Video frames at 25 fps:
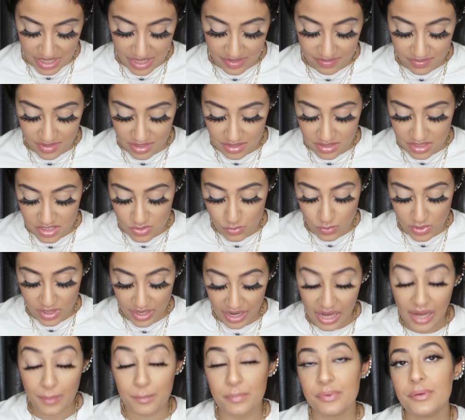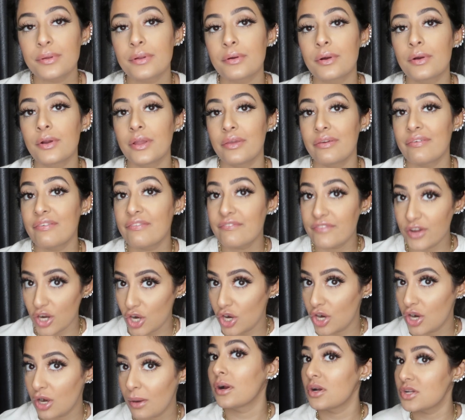and this is what I
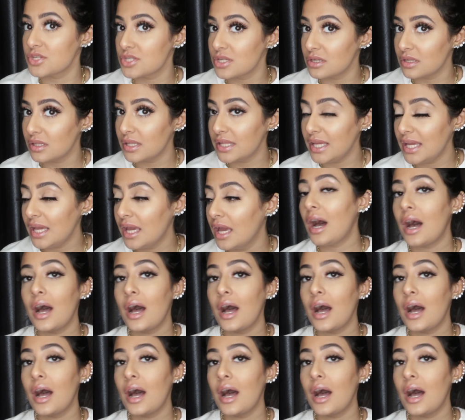prefer personally.